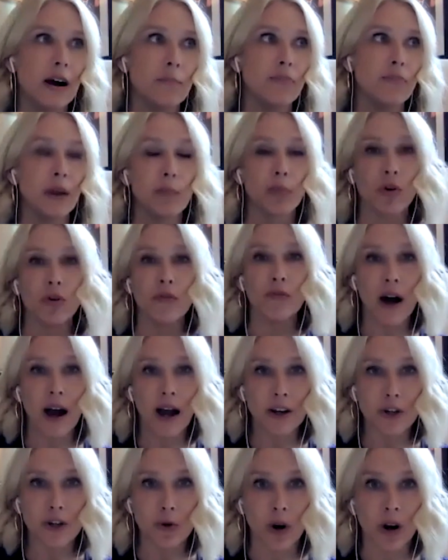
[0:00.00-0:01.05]
they
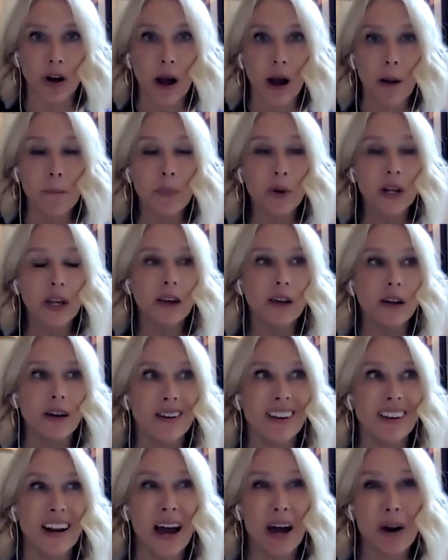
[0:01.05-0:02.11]
provide to our company,
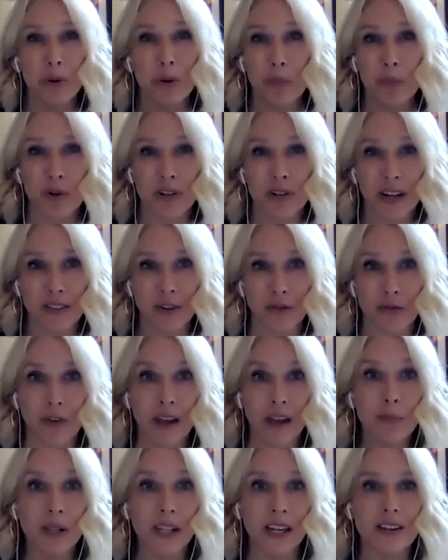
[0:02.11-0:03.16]
and how do we protect their
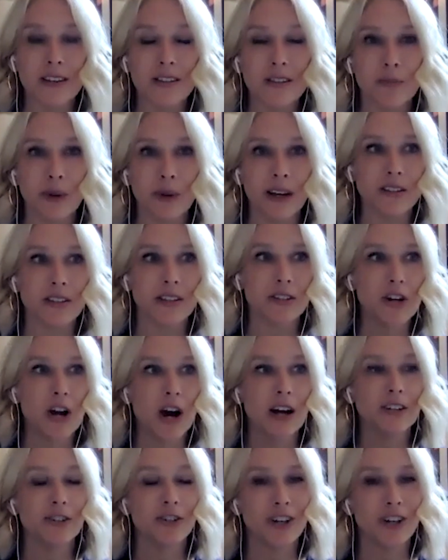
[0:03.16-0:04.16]
families? Because it's not